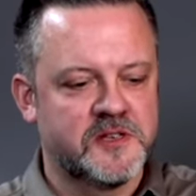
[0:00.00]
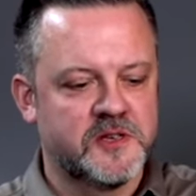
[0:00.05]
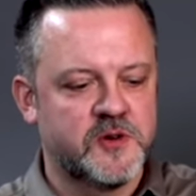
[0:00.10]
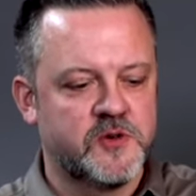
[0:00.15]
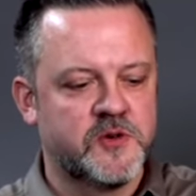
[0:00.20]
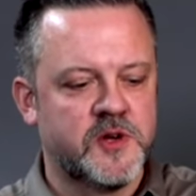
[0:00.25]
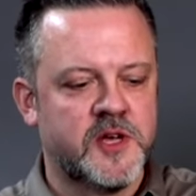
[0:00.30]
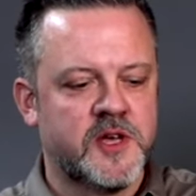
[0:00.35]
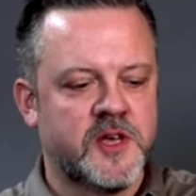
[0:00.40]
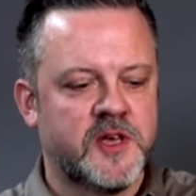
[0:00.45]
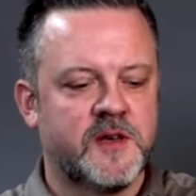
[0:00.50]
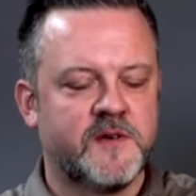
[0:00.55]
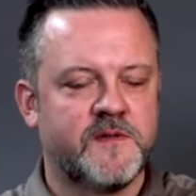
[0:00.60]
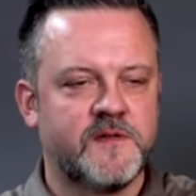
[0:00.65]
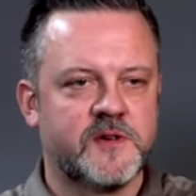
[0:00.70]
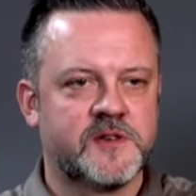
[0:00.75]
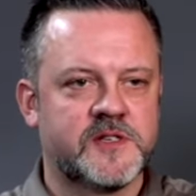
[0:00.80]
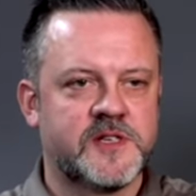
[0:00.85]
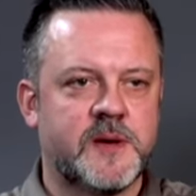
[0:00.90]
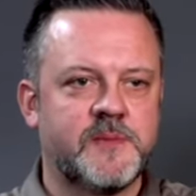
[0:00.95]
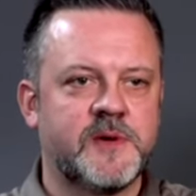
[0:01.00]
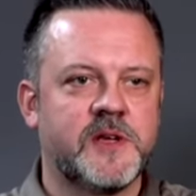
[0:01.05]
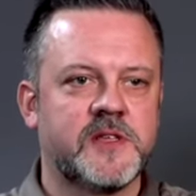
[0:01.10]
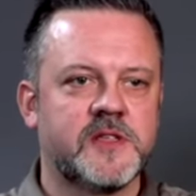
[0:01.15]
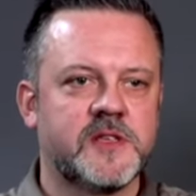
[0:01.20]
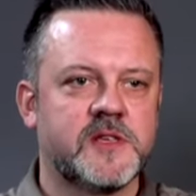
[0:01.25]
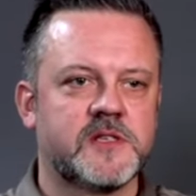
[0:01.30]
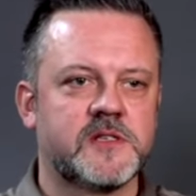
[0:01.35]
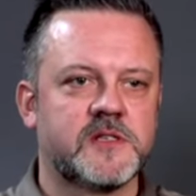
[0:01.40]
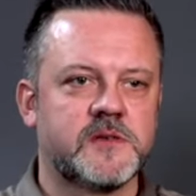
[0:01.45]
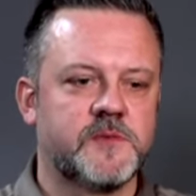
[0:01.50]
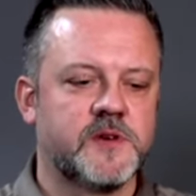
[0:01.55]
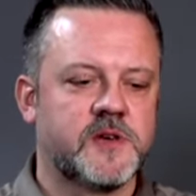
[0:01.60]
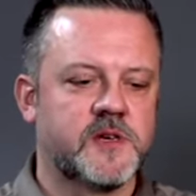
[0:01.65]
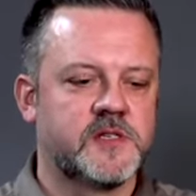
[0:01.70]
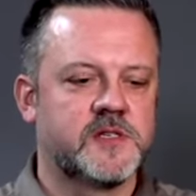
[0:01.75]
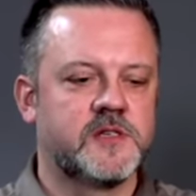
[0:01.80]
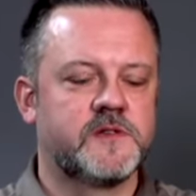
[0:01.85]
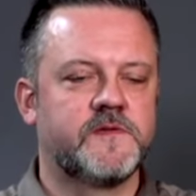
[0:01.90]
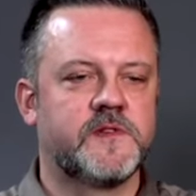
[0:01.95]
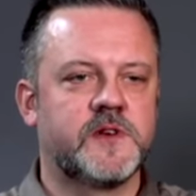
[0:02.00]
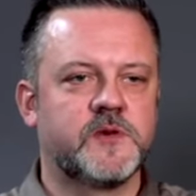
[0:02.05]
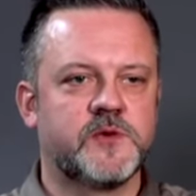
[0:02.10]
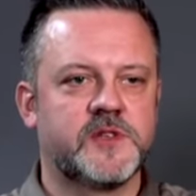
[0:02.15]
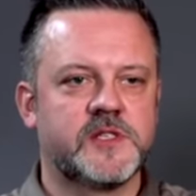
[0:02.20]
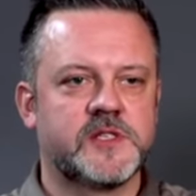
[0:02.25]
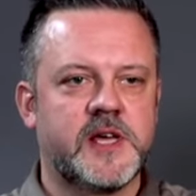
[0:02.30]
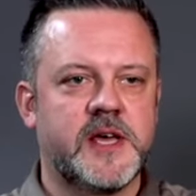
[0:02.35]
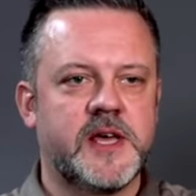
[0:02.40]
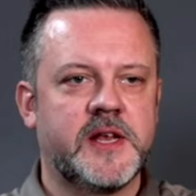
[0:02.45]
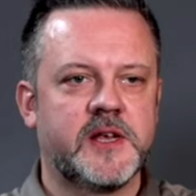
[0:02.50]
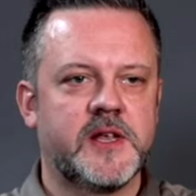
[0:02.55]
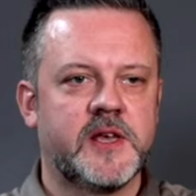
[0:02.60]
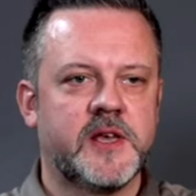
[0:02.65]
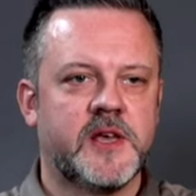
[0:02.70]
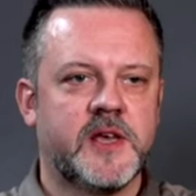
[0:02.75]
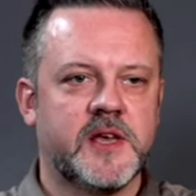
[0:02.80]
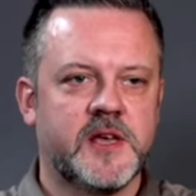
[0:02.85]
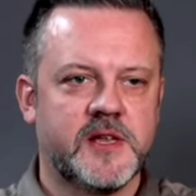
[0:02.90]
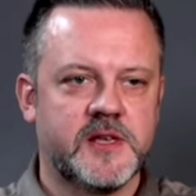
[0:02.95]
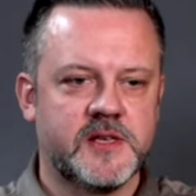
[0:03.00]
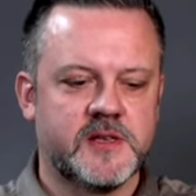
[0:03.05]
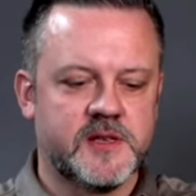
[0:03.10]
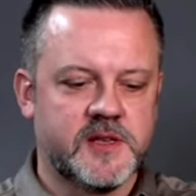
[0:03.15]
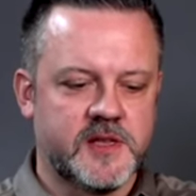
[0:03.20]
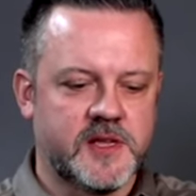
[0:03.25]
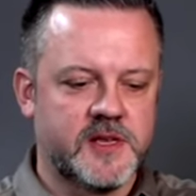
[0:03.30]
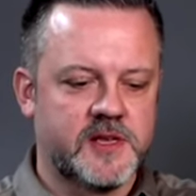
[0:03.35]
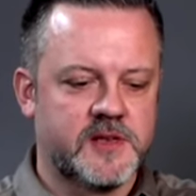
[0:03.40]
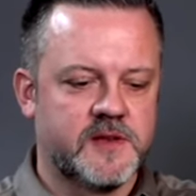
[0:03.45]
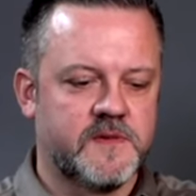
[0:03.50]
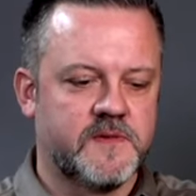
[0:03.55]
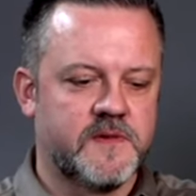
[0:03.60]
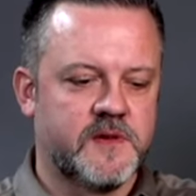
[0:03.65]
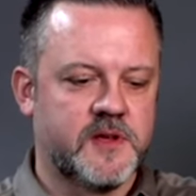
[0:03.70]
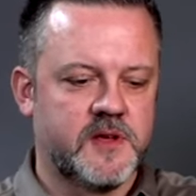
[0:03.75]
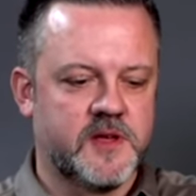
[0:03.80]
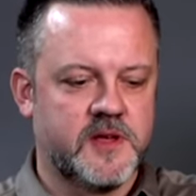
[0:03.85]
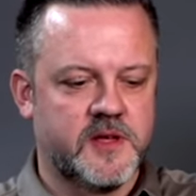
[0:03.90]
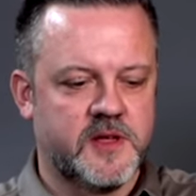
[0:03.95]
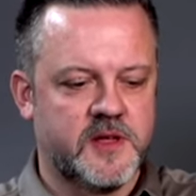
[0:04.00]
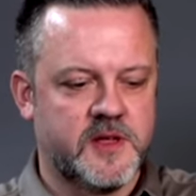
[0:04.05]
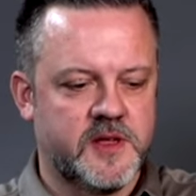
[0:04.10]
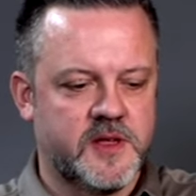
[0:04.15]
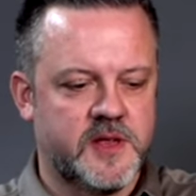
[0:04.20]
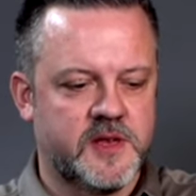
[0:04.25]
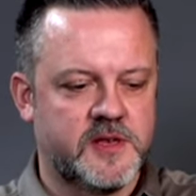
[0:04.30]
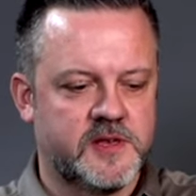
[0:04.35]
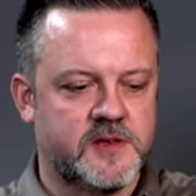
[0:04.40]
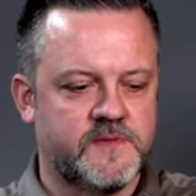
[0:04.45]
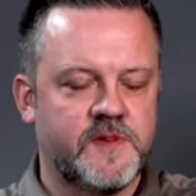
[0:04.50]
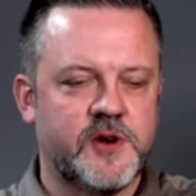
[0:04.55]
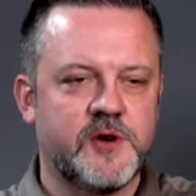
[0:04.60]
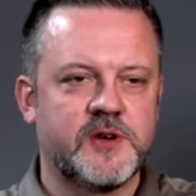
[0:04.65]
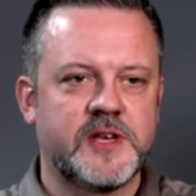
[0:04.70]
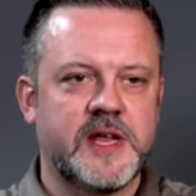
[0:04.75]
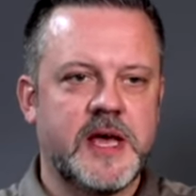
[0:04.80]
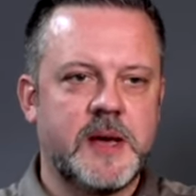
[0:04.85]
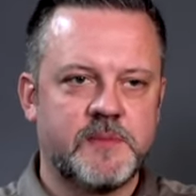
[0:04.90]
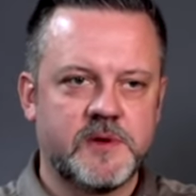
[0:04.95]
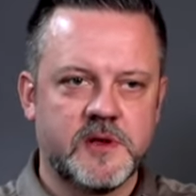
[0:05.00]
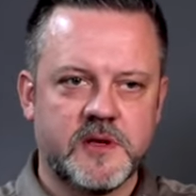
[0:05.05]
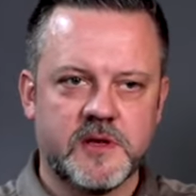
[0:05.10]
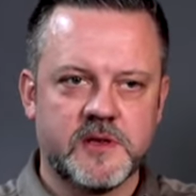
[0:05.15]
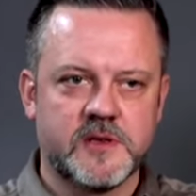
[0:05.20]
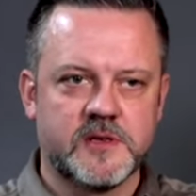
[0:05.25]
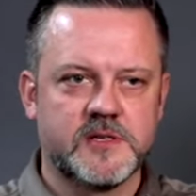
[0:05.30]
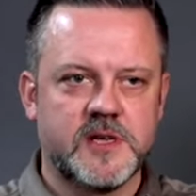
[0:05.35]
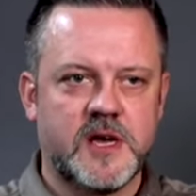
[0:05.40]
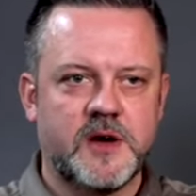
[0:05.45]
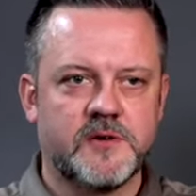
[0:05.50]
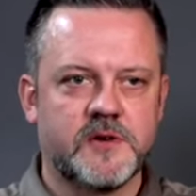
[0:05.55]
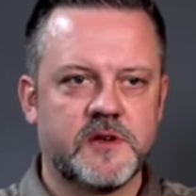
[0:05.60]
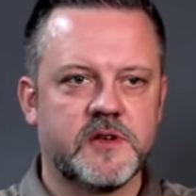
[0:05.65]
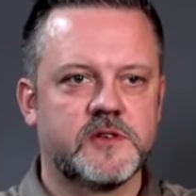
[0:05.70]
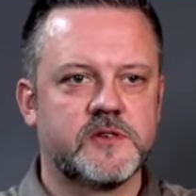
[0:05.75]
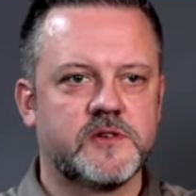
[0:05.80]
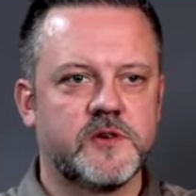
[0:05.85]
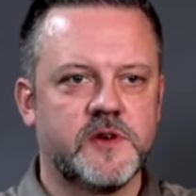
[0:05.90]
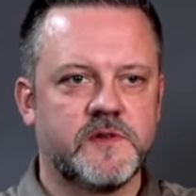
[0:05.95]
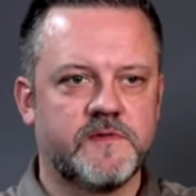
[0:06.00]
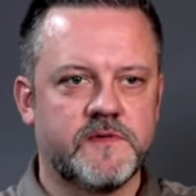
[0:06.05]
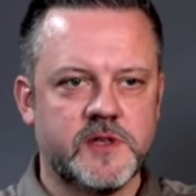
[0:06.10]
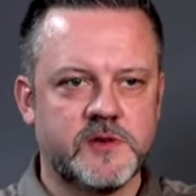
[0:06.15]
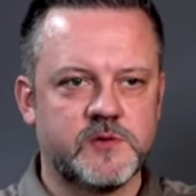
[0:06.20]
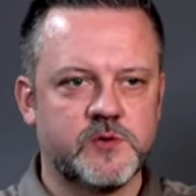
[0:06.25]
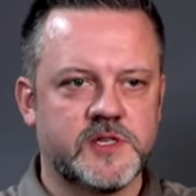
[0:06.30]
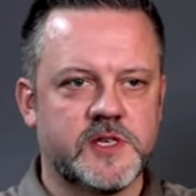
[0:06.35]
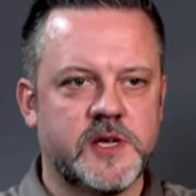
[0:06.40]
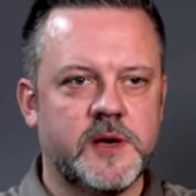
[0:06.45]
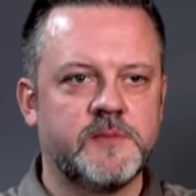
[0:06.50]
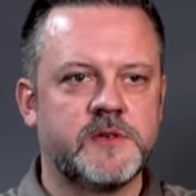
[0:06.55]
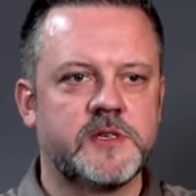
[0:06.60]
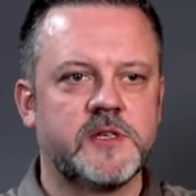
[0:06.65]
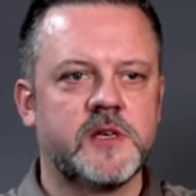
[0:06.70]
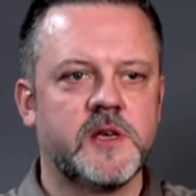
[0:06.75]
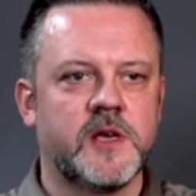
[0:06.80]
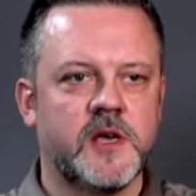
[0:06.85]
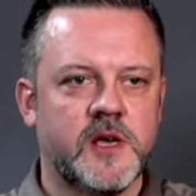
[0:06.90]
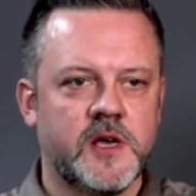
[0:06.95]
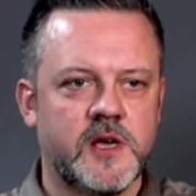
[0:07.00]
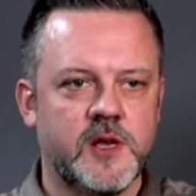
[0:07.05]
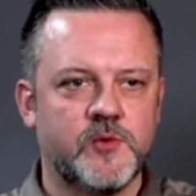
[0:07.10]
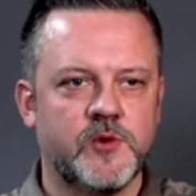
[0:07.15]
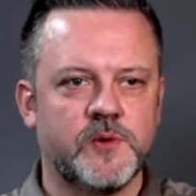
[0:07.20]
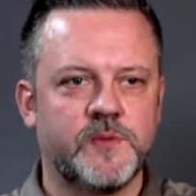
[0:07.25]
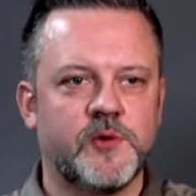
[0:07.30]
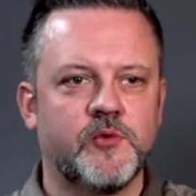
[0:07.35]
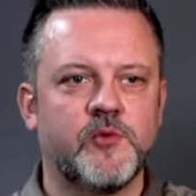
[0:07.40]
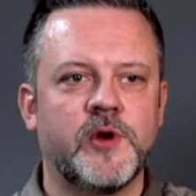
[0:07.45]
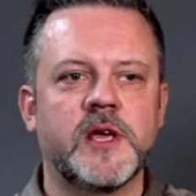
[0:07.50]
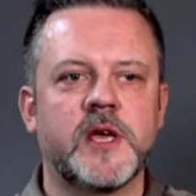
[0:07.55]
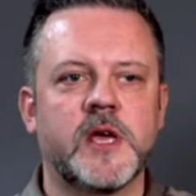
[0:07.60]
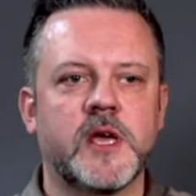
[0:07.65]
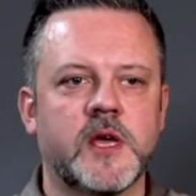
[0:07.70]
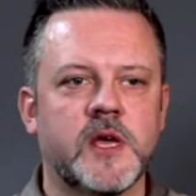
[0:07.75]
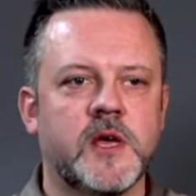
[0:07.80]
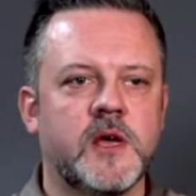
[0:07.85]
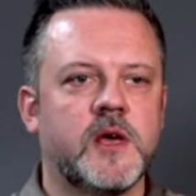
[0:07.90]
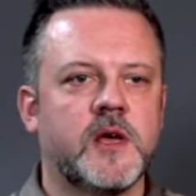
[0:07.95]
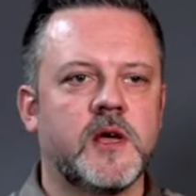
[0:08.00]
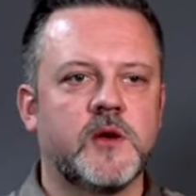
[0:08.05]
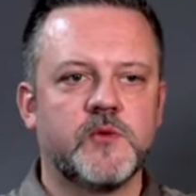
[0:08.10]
So if you're tapping this, because it's filled with sand, it's very damped sound. So if this was empty, it would be ringing.